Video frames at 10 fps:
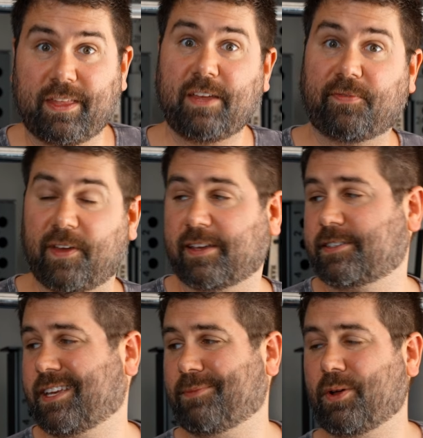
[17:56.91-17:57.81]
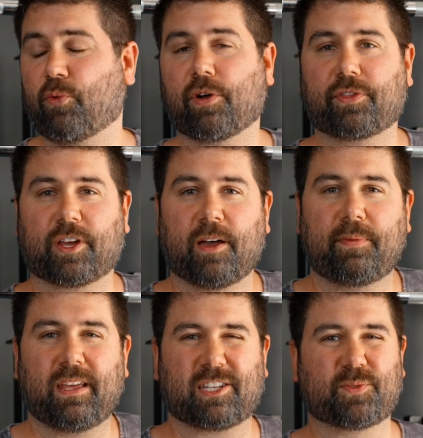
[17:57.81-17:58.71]
the fix, it'd be worth the
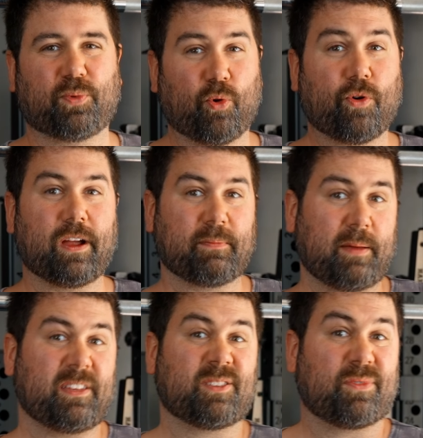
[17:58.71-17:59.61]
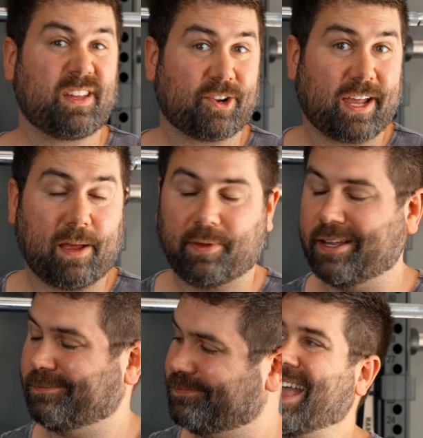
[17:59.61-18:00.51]
company exploring maybe some thinner
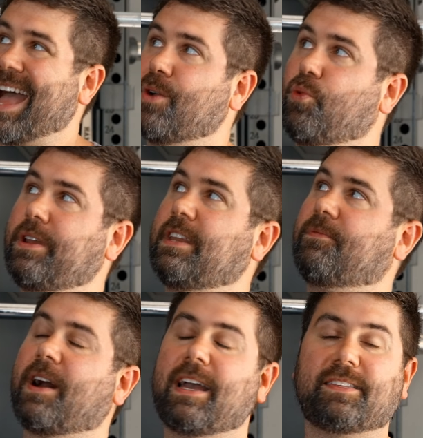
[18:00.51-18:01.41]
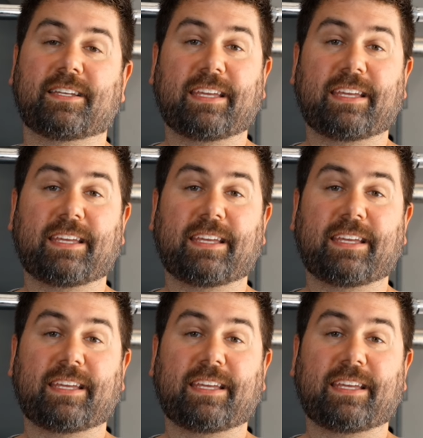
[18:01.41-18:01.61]
cabling. I wouldn't advise,